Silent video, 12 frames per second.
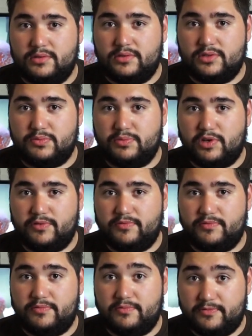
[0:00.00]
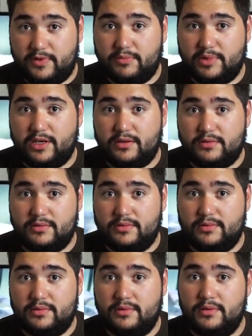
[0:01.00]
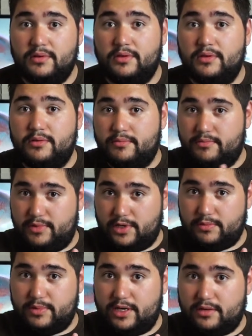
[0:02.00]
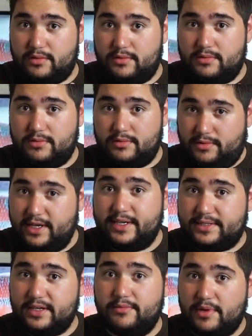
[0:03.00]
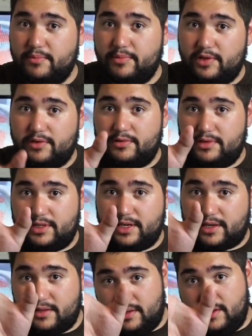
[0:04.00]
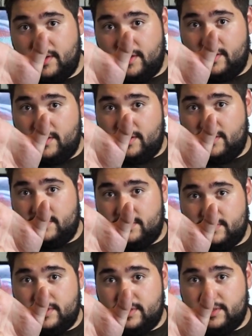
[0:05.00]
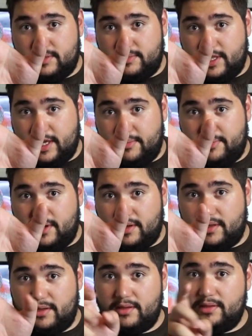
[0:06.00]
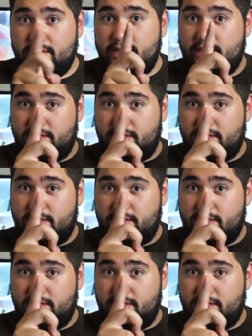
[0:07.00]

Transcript: Small female, big male. Yes, I'm literally like, she needs to be that big, he